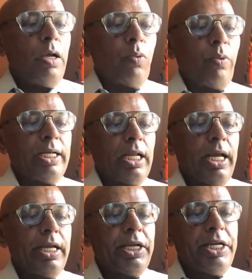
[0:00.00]
when
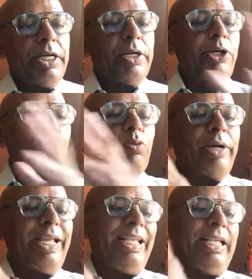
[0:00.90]
I hear you
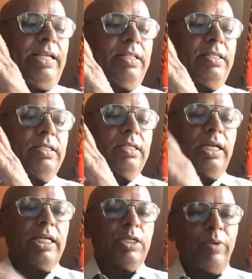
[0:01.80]
read,
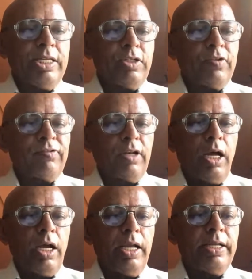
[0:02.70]
I get wings to
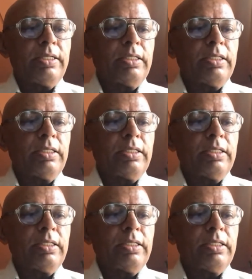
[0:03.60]
fly.